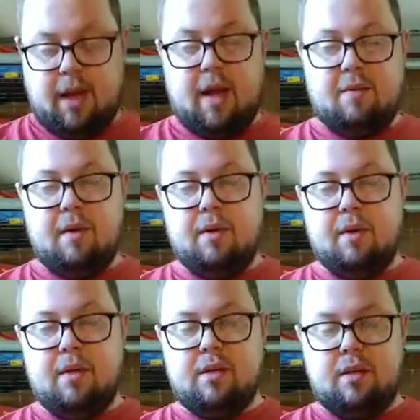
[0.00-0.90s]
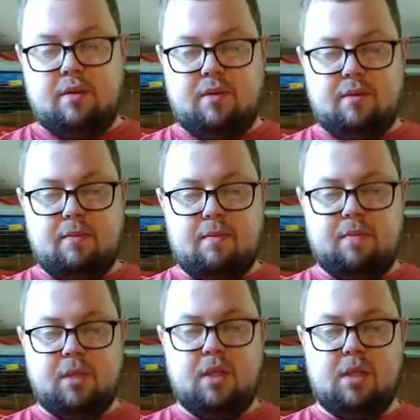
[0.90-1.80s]
heavy duty stuff,
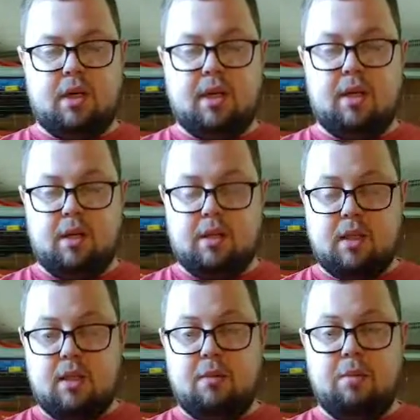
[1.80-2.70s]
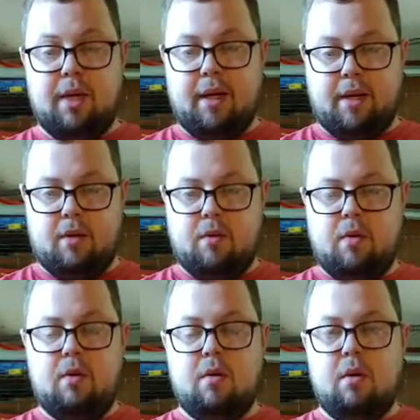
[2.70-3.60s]
because I can extend the blade out,
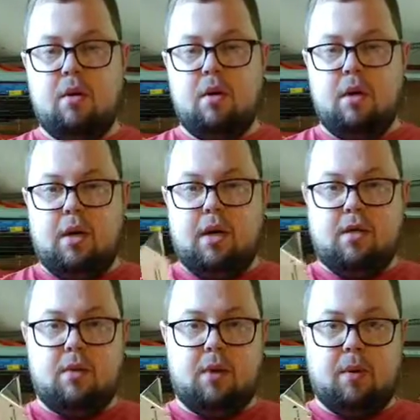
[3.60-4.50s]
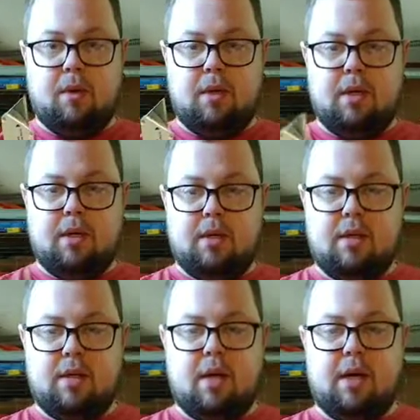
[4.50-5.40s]
as to where with
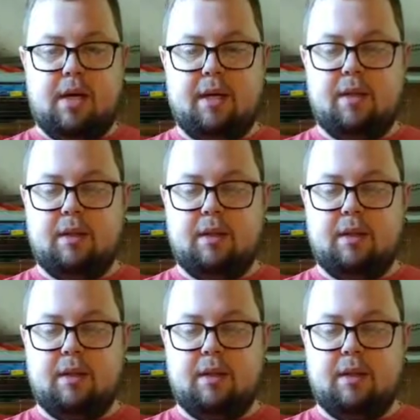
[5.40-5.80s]
this I